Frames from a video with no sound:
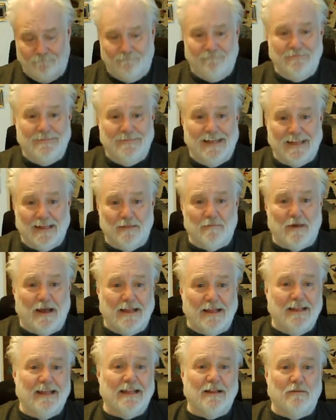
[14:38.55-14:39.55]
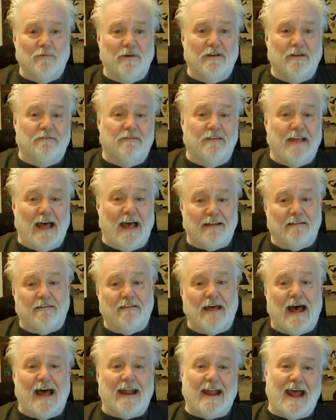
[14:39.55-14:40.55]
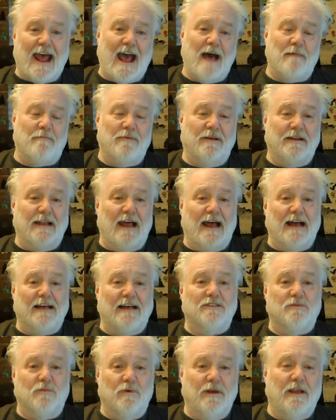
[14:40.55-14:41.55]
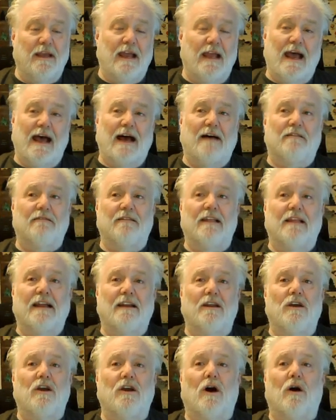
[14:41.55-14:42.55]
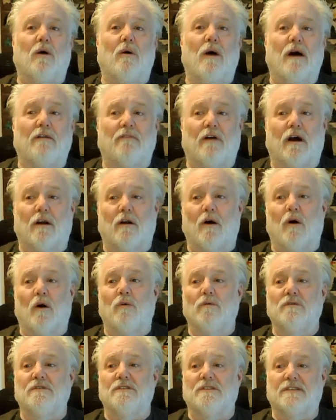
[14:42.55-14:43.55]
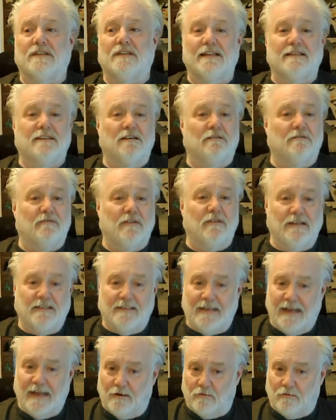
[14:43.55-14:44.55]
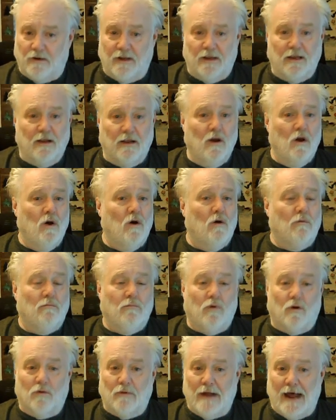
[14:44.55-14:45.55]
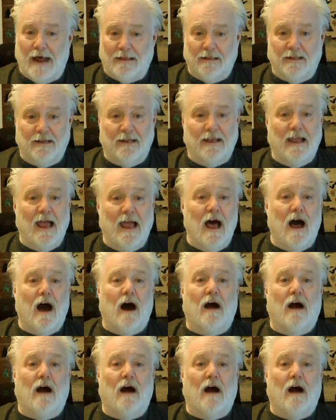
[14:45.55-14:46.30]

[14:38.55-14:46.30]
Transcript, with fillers: Little by little, we've let that happen as we have let go of our own sense of integrity morality,